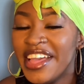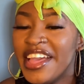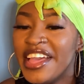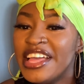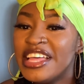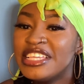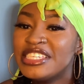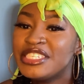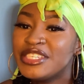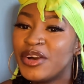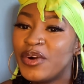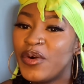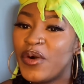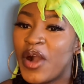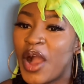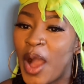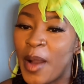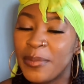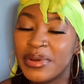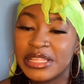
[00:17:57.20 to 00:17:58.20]
So
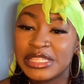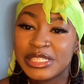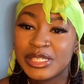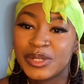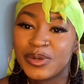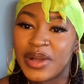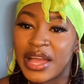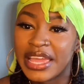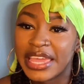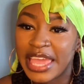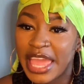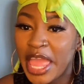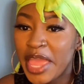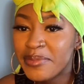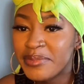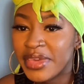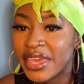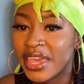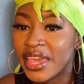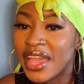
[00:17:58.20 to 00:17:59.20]
up until I came
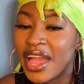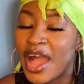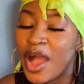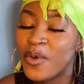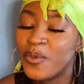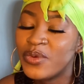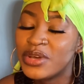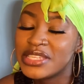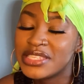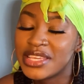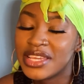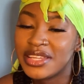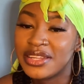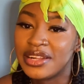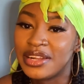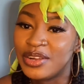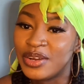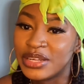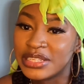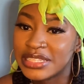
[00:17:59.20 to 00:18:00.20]
here, I was in a
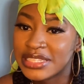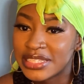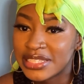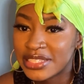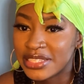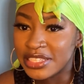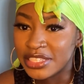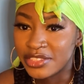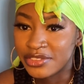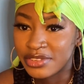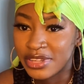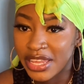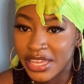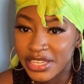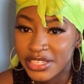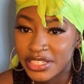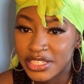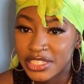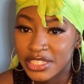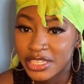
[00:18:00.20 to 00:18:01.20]
long distance
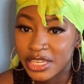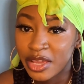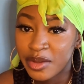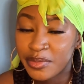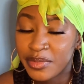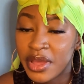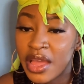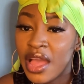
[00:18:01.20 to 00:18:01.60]
relationship.